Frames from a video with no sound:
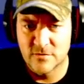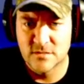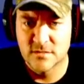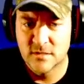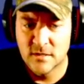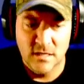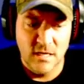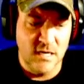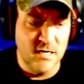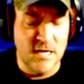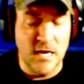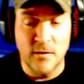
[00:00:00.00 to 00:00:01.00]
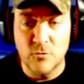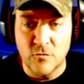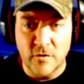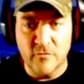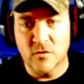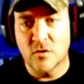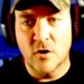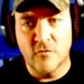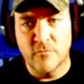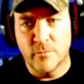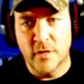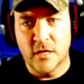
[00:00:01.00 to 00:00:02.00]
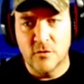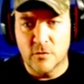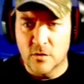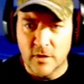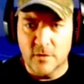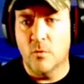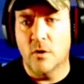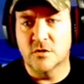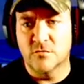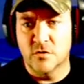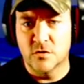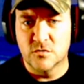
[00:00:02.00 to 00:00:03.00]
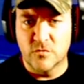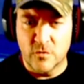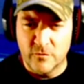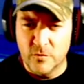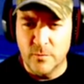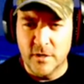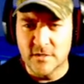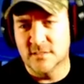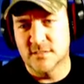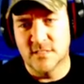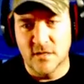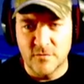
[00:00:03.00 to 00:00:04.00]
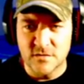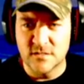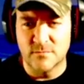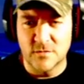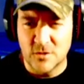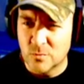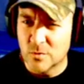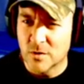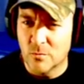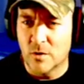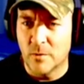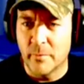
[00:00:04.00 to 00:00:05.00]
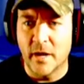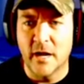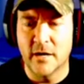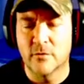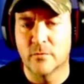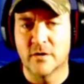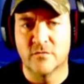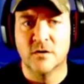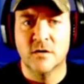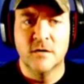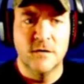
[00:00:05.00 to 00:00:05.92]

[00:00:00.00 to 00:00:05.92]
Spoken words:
It's any game you've ever thought of playing, you can like watch first for a few minutes and see if it's something you really want to buy or whatever.